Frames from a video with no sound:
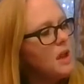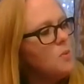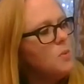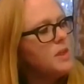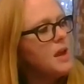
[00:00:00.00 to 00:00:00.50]
and
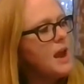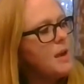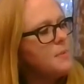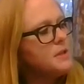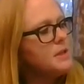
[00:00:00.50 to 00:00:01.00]
when that
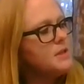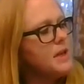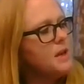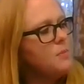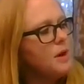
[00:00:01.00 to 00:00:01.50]
happens, I
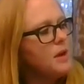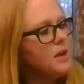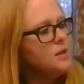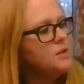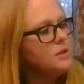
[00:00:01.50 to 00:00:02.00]
take a break
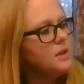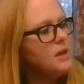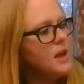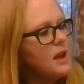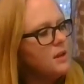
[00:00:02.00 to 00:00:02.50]
and use an
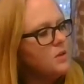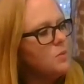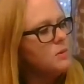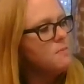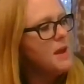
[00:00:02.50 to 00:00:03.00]
inhaler
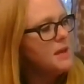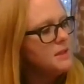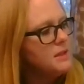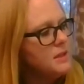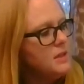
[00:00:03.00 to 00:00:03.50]
with
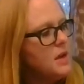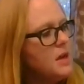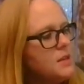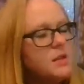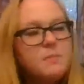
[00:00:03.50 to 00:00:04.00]
medicine
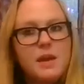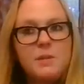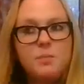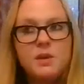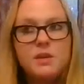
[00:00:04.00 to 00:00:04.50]
to
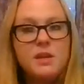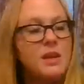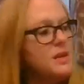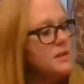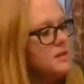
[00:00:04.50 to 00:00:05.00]
make breathing
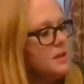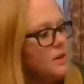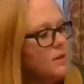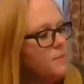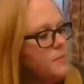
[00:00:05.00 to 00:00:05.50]
easier.